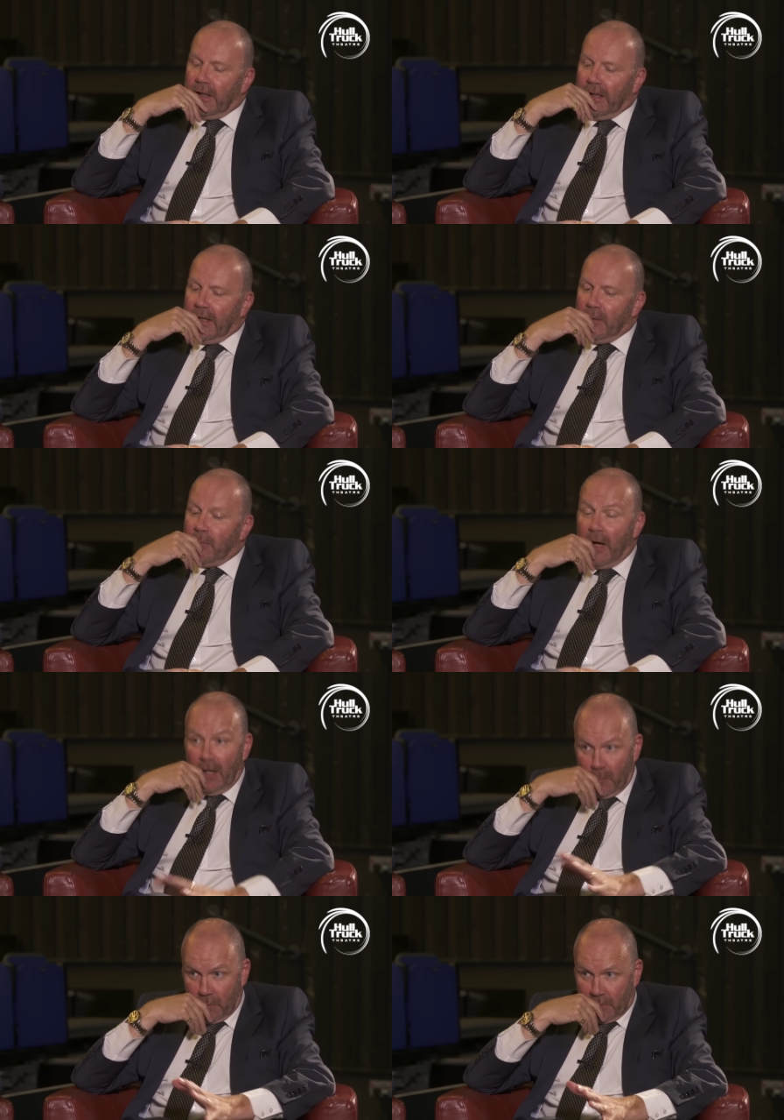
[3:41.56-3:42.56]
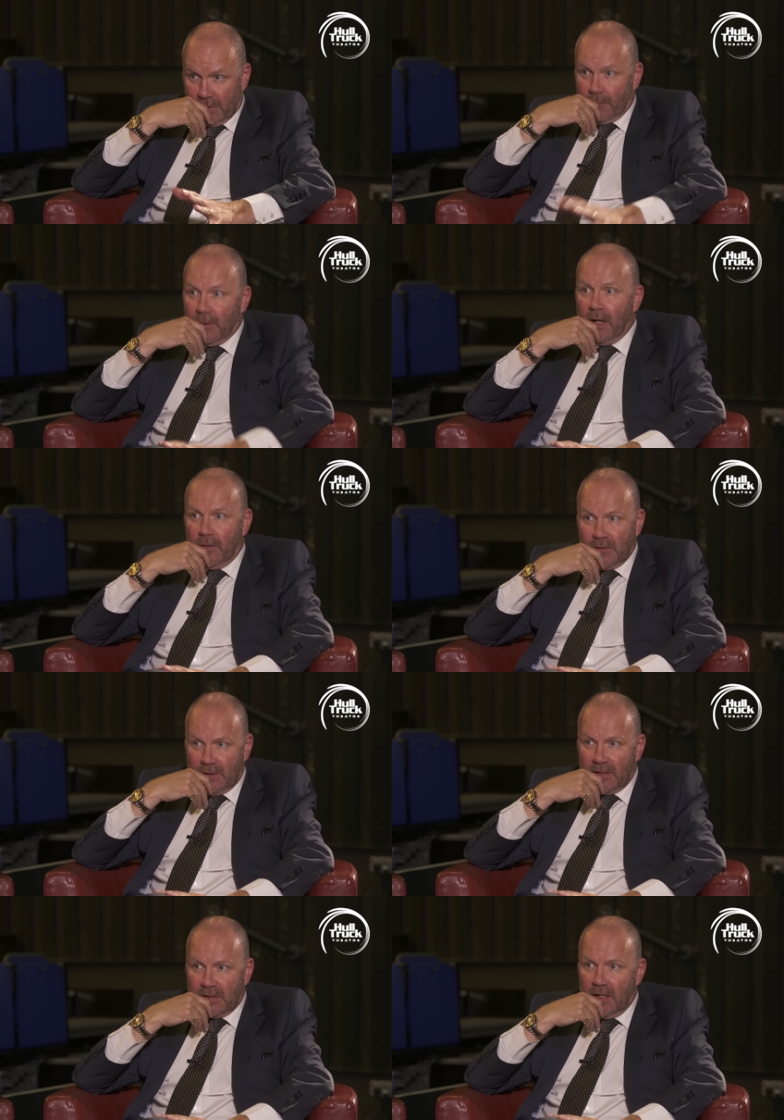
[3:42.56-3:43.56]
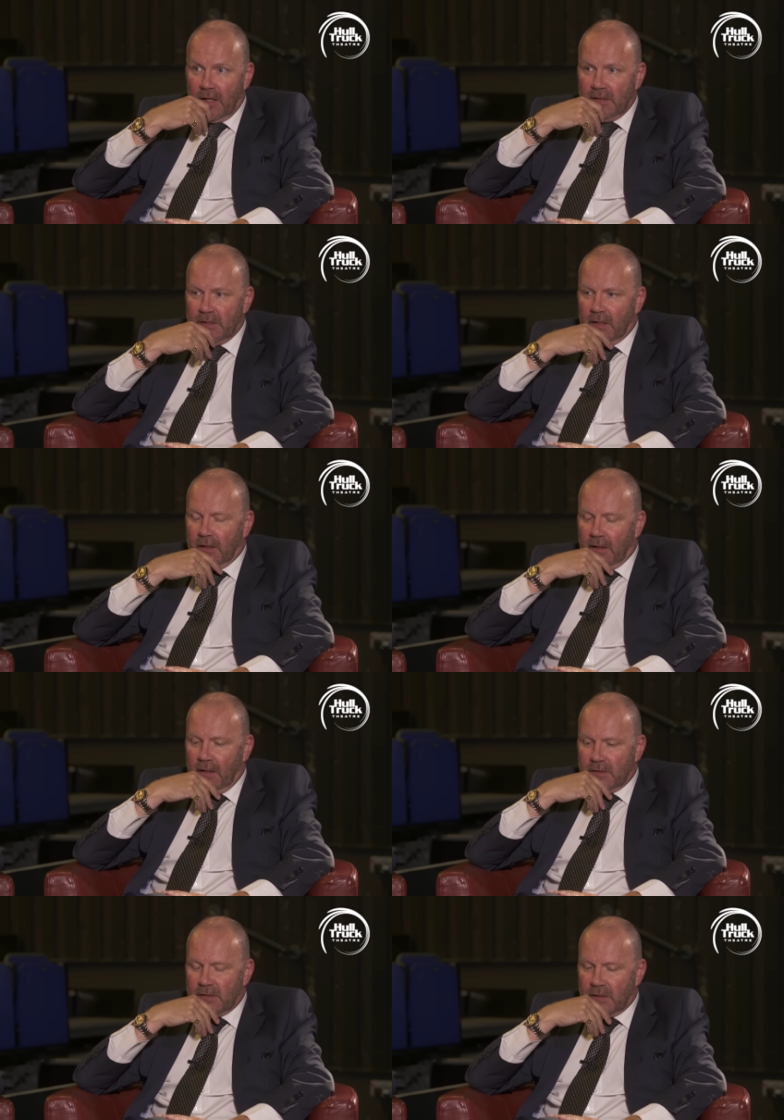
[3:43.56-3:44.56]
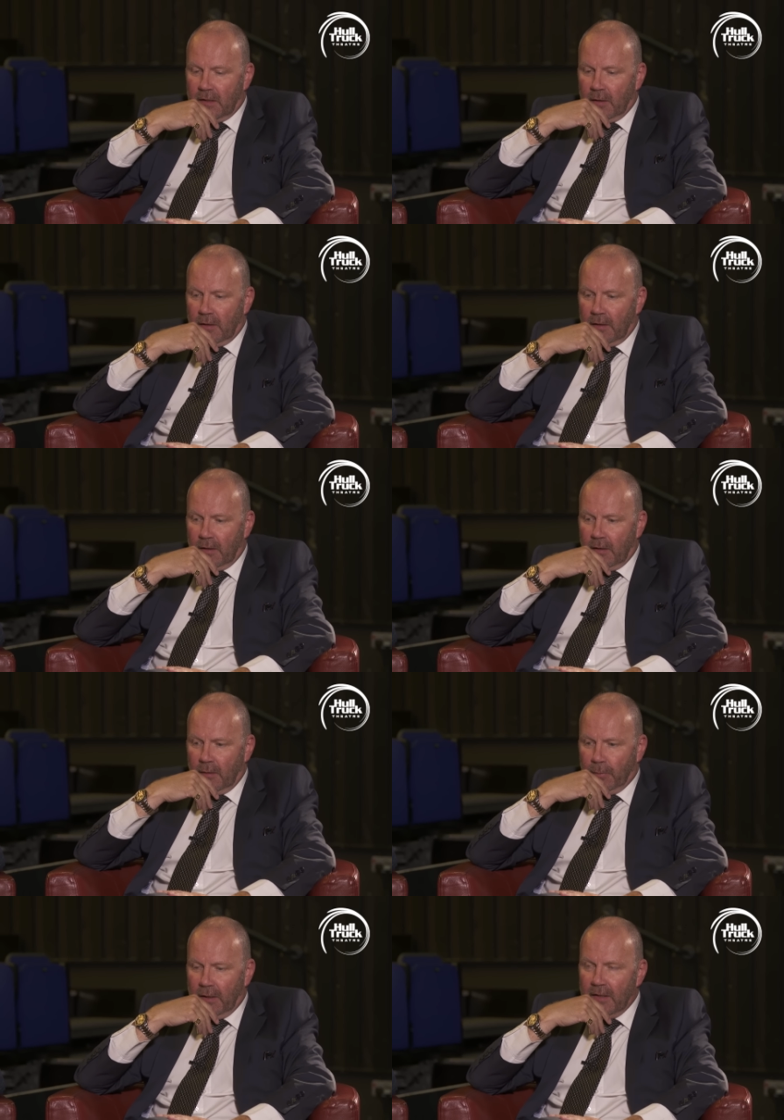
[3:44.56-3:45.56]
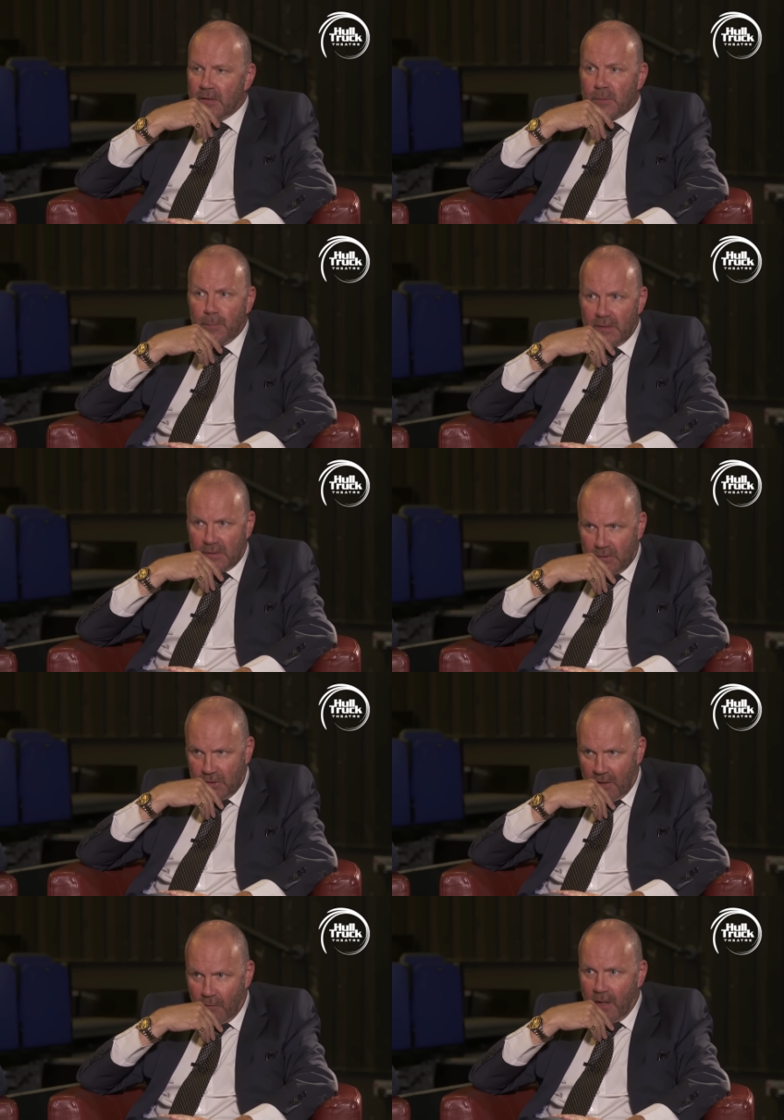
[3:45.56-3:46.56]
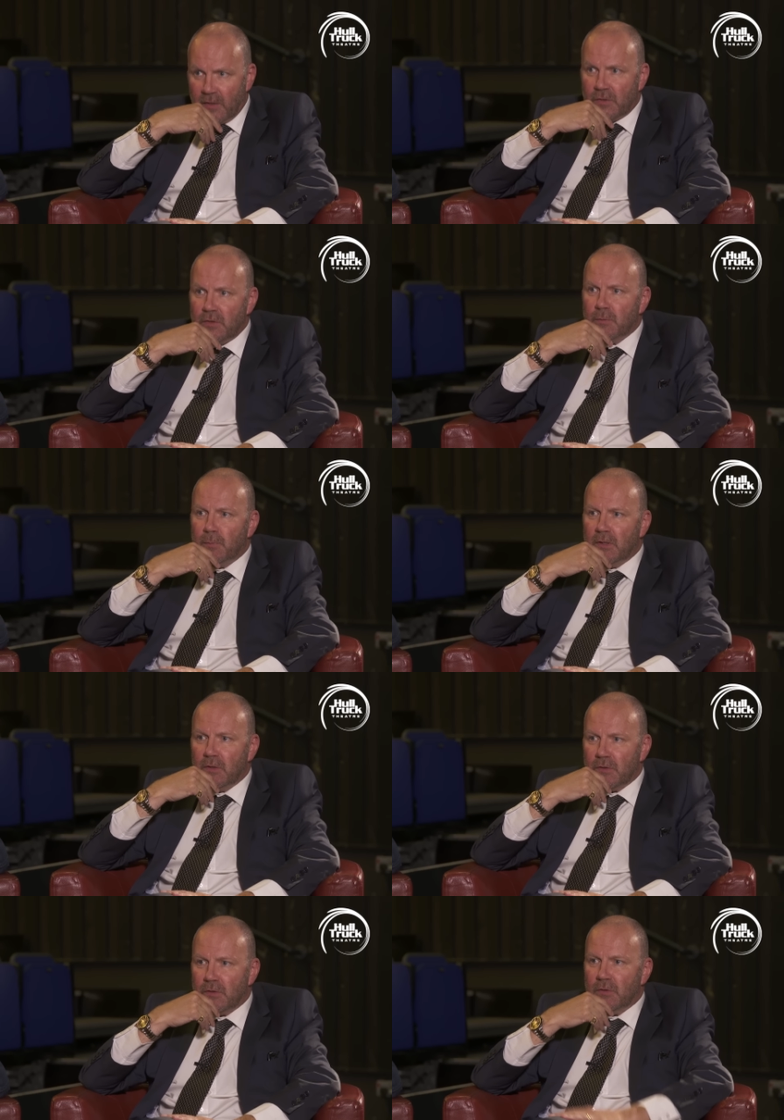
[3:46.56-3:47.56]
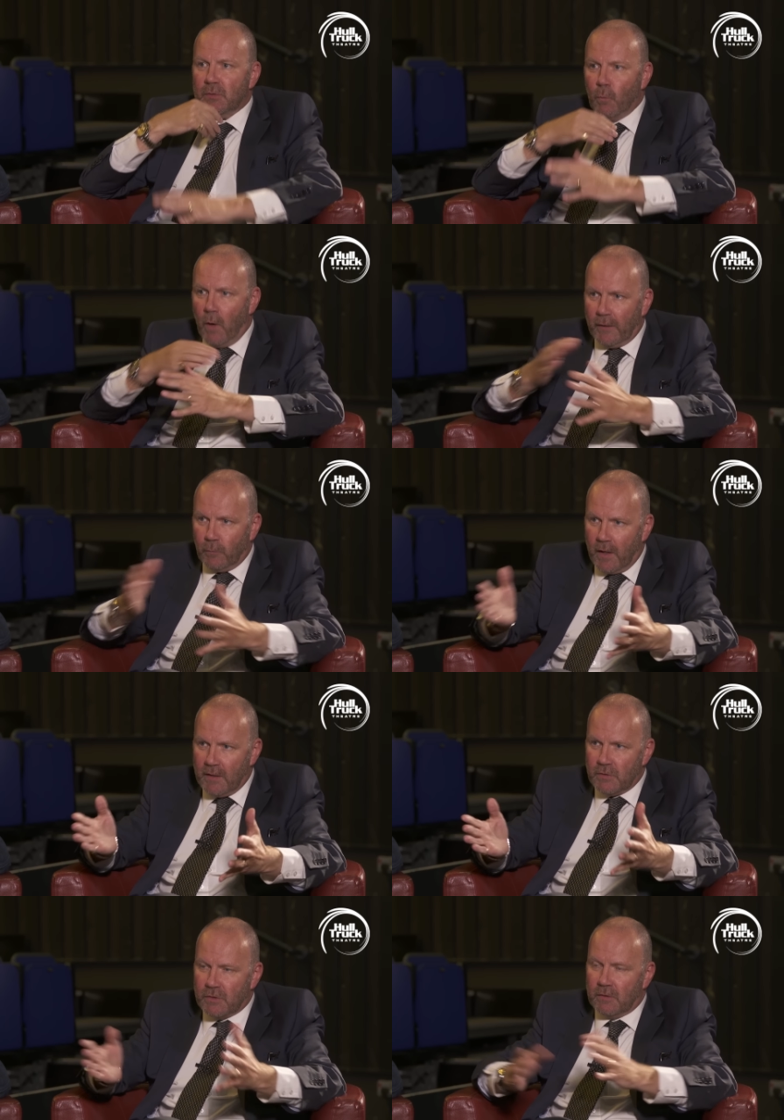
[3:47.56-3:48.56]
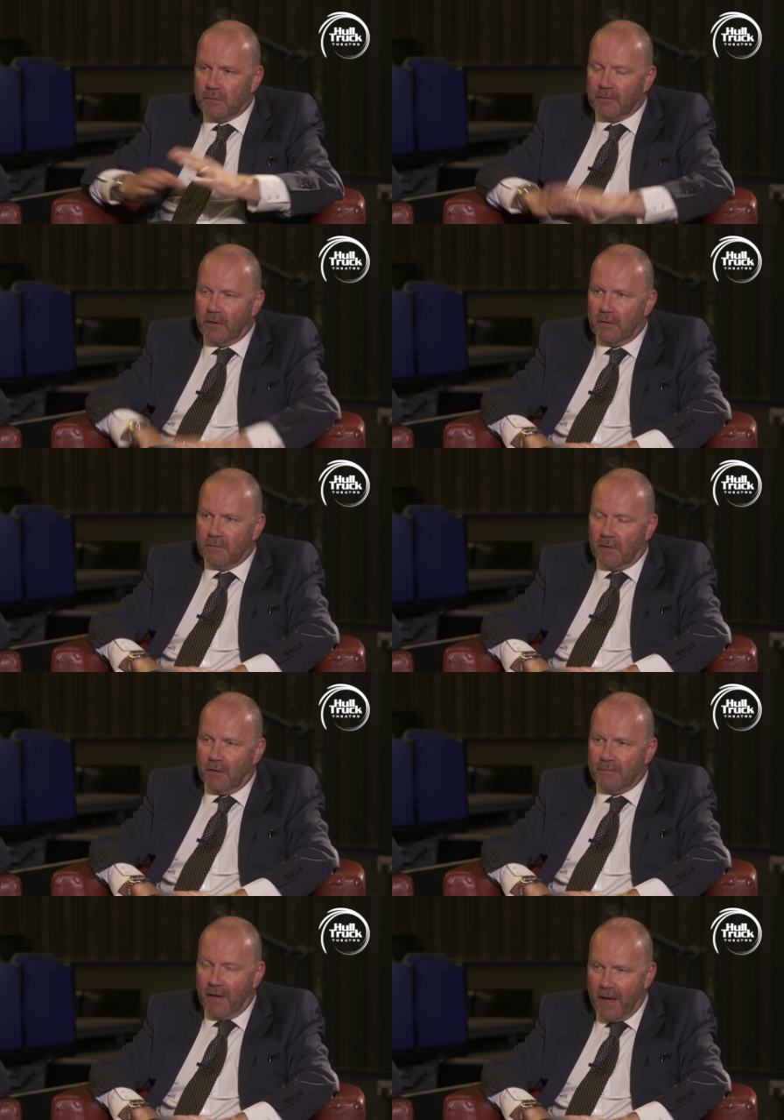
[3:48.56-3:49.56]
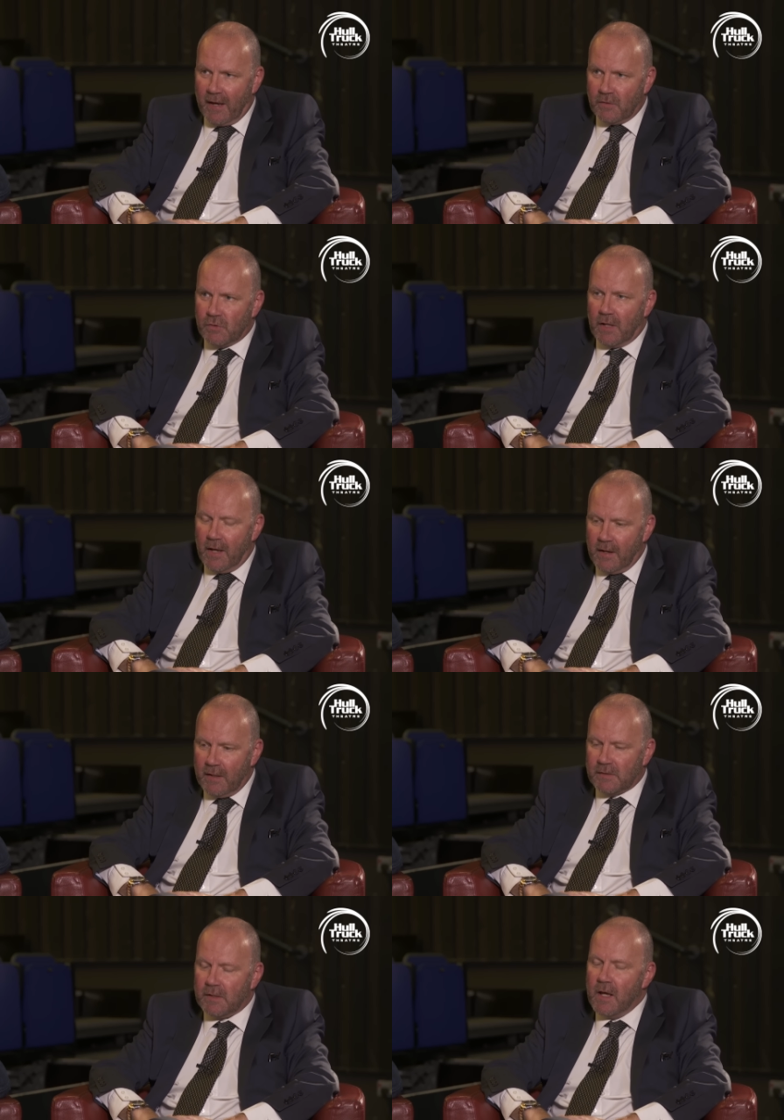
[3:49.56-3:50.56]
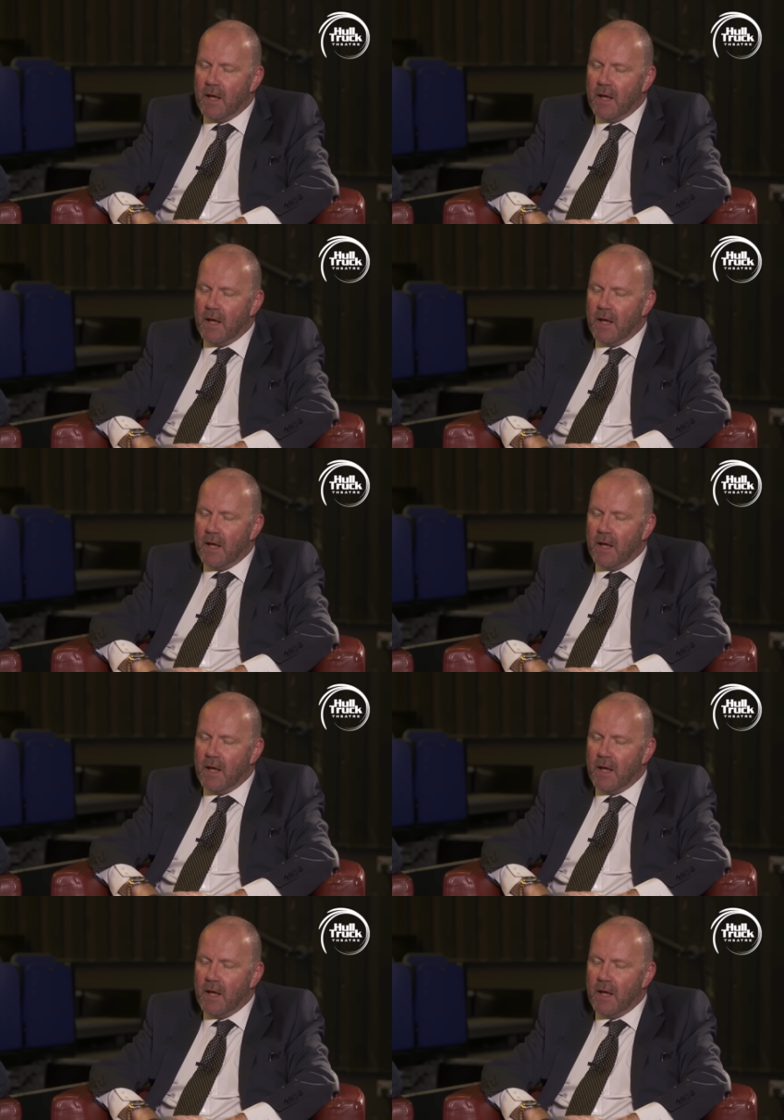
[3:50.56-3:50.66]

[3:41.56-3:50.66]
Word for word: Um, I hope there is. I mean, that was, that's the idea. It's a, a, a, play that speaks to generations because there's a wide range of, of, of age in it.